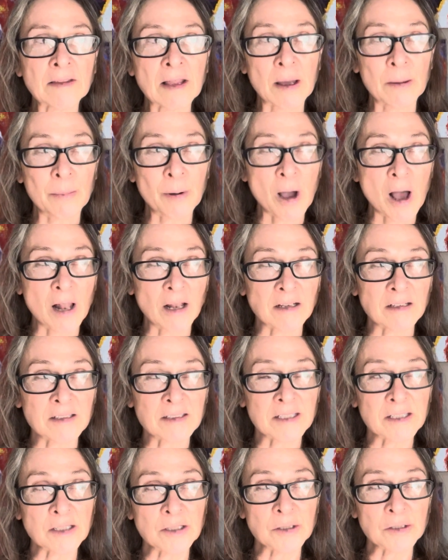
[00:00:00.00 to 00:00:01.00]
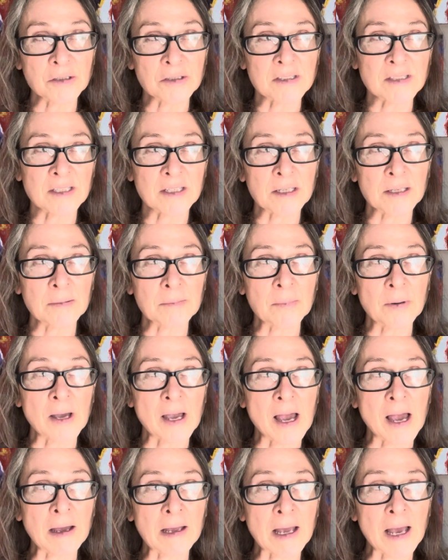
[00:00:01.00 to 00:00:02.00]
that policy, you see,
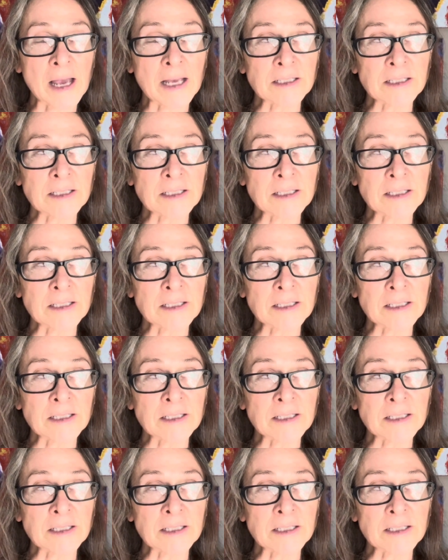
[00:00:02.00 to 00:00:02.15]
but